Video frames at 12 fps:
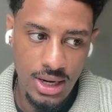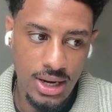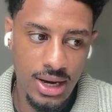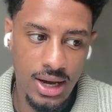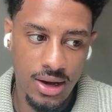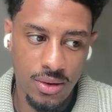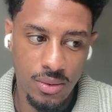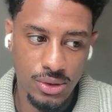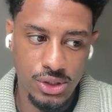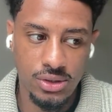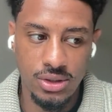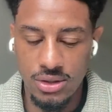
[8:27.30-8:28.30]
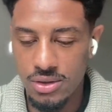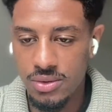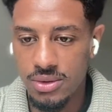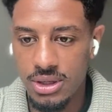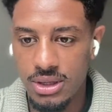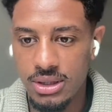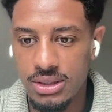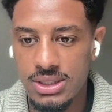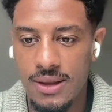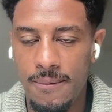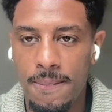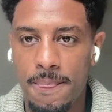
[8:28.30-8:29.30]
Now, what you could do
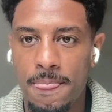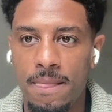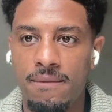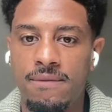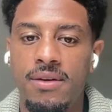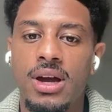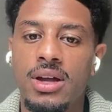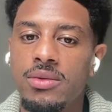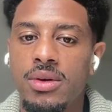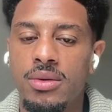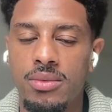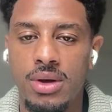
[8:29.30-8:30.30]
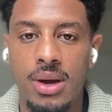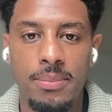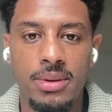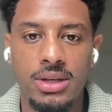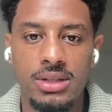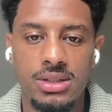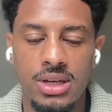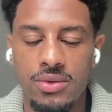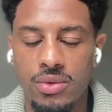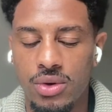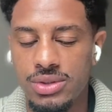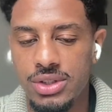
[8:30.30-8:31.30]
is find companies
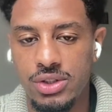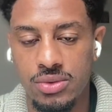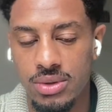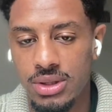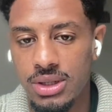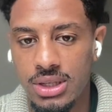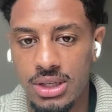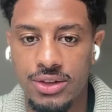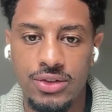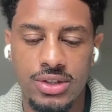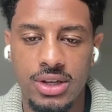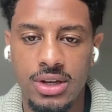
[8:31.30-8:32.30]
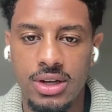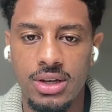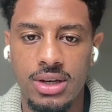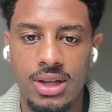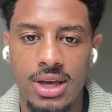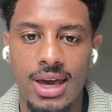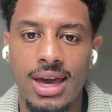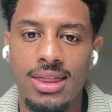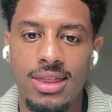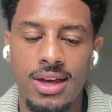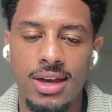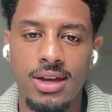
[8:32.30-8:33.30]
and roles that you're really interested in,
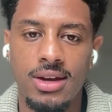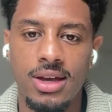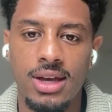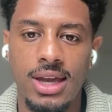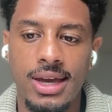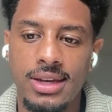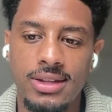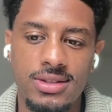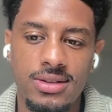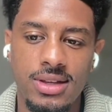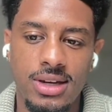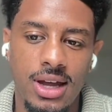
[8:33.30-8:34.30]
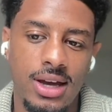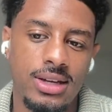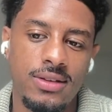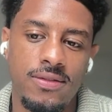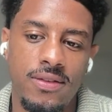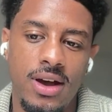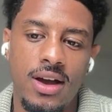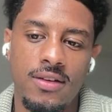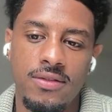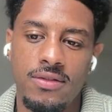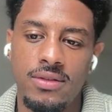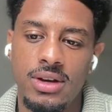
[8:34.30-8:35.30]
and then get into the
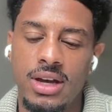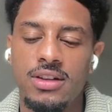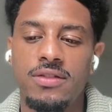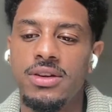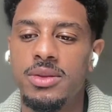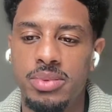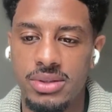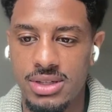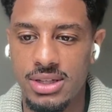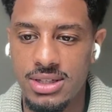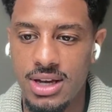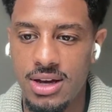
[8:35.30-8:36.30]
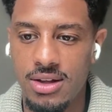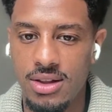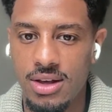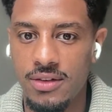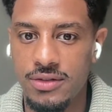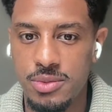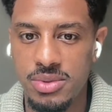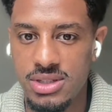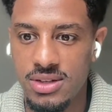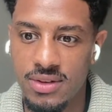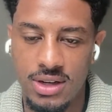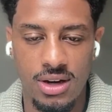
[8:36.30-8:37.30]
95th percentile of
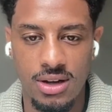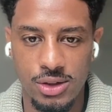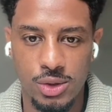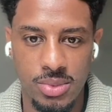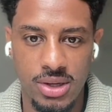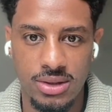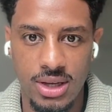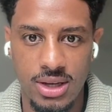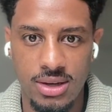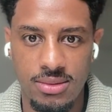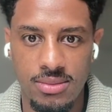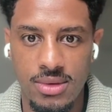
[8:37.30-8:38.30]
specific knowledge about that.